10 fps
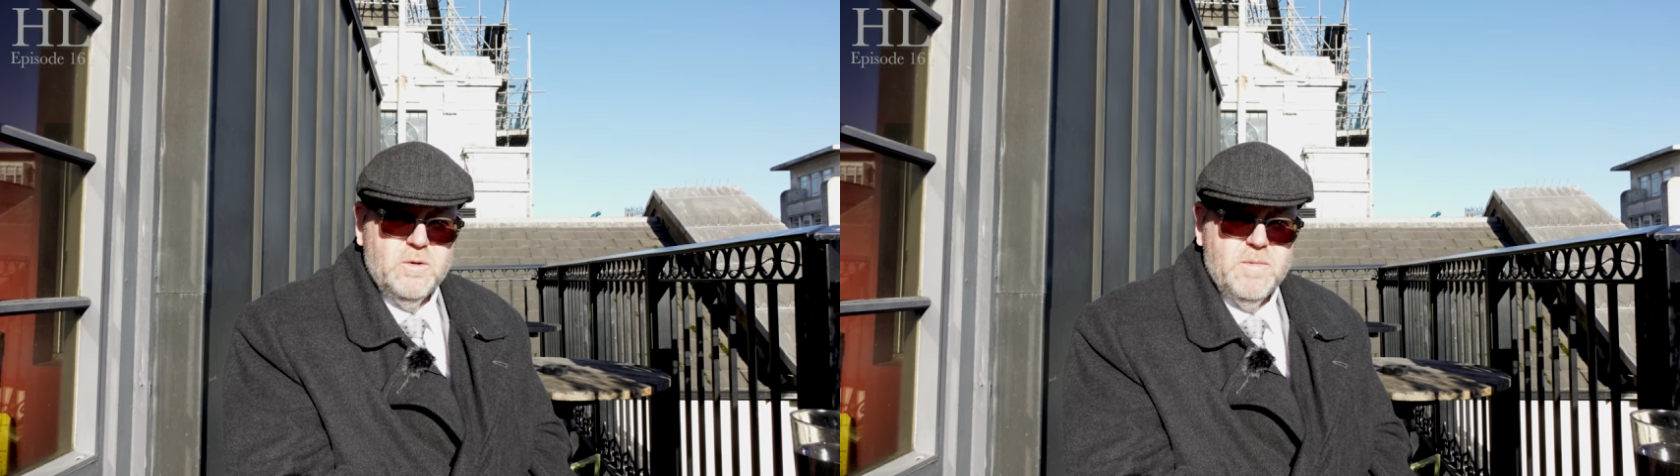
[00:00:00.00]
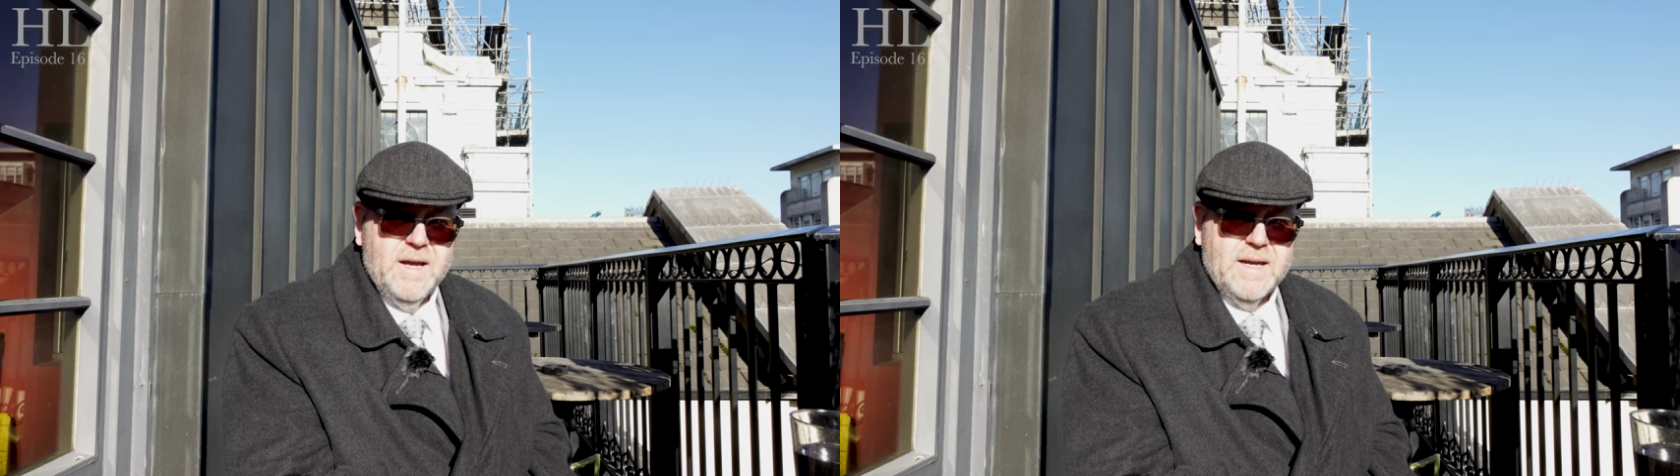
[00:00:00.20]

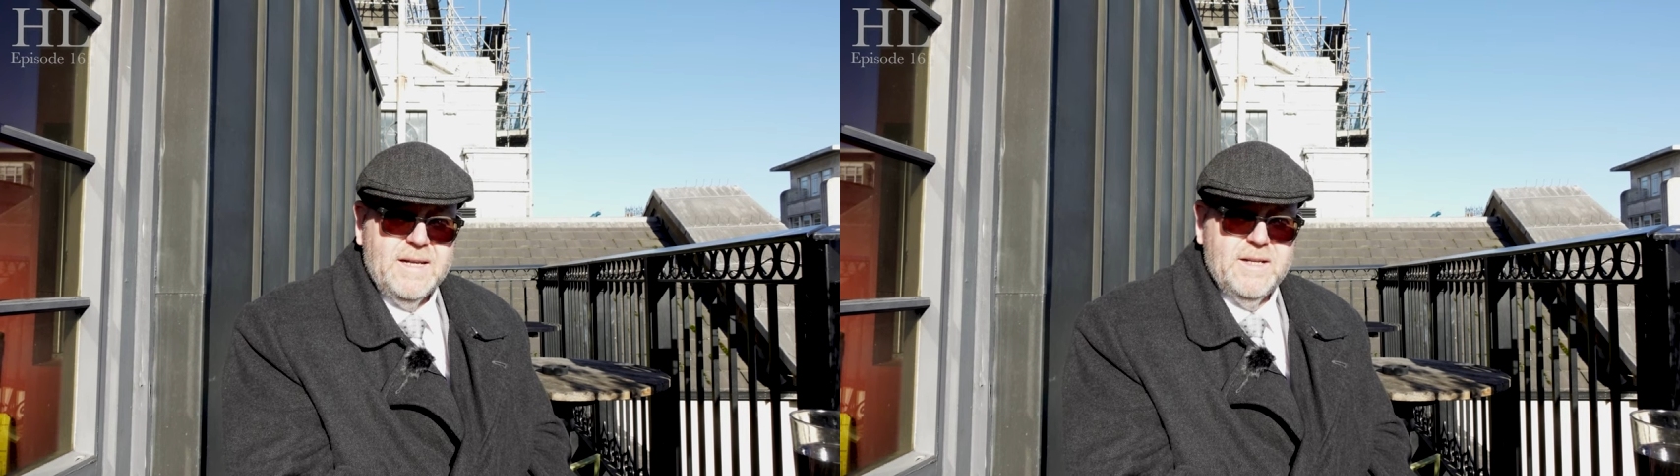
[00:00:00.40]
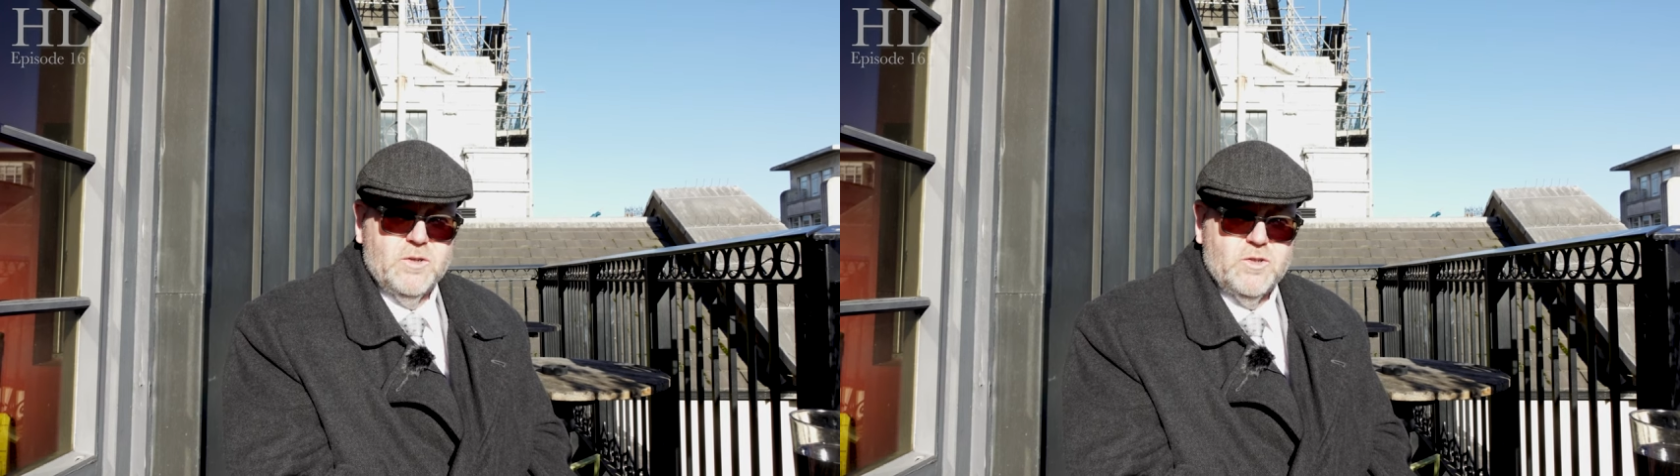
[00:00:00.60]
you might get
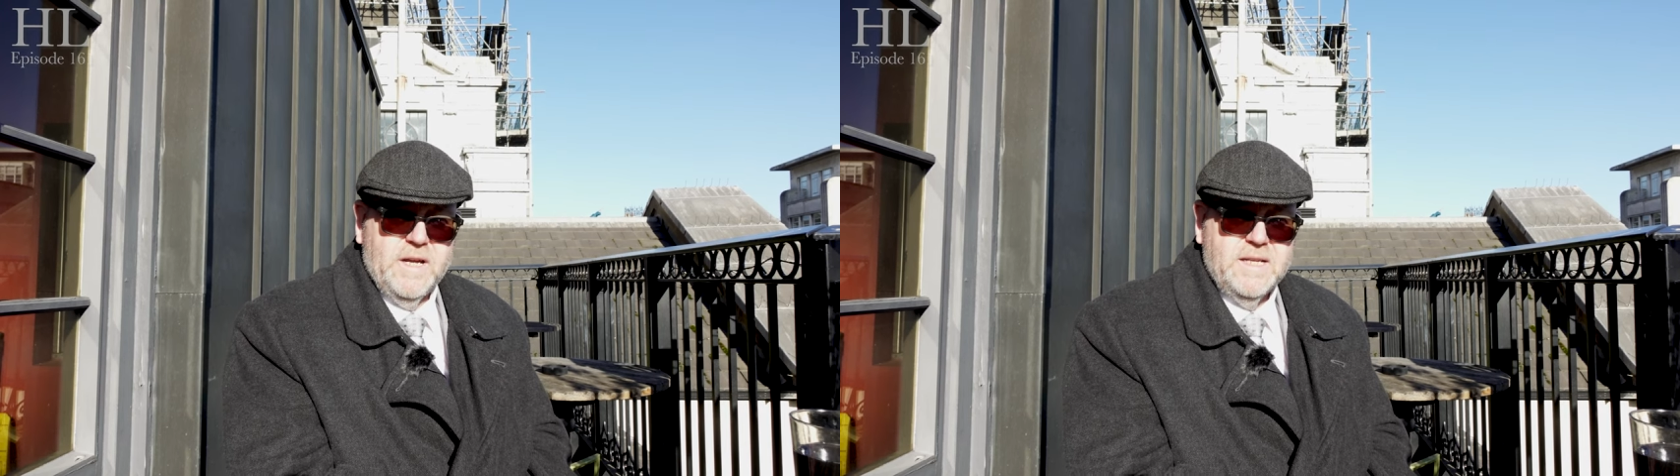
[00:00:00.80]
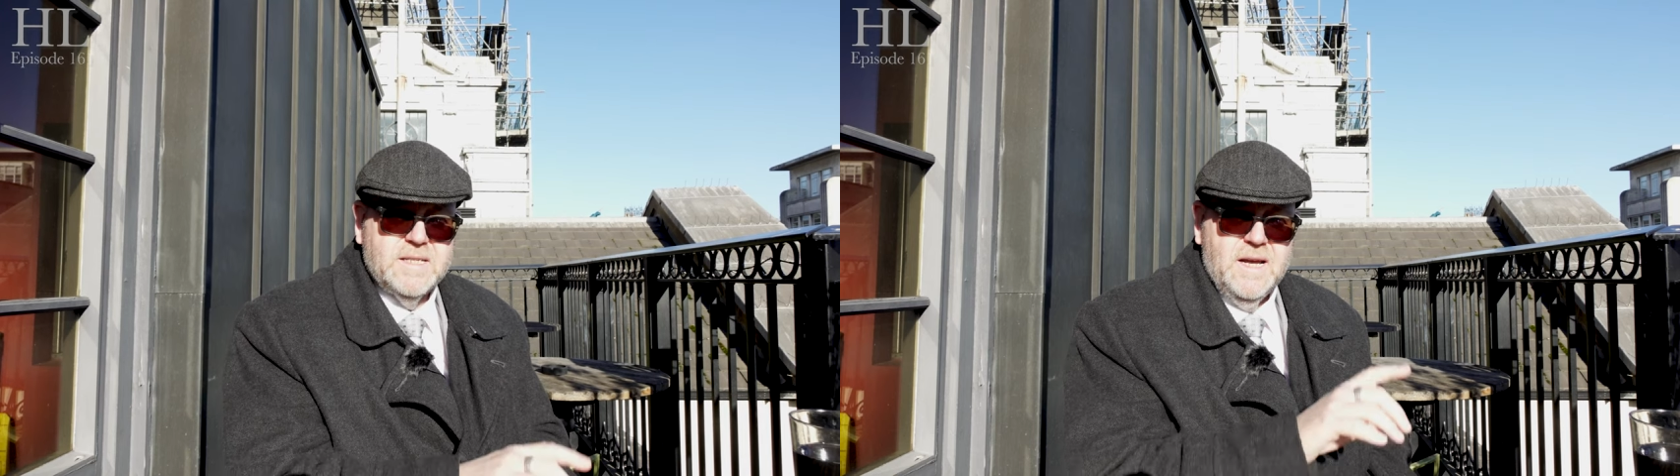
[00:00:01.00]
little
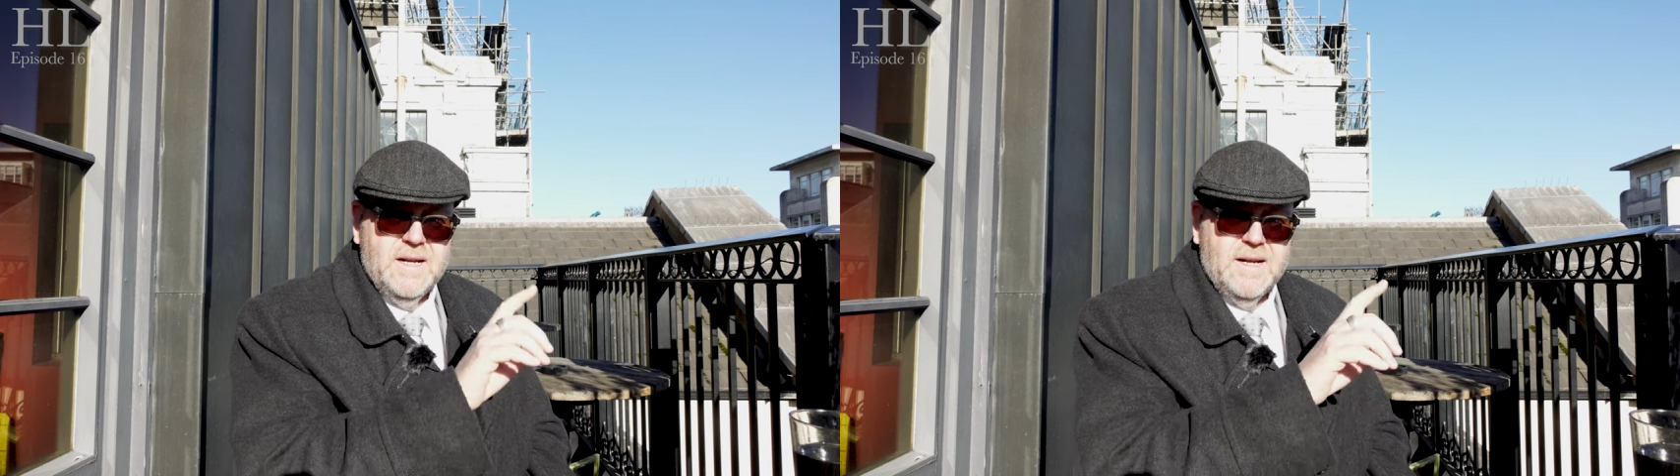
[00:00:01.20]
treats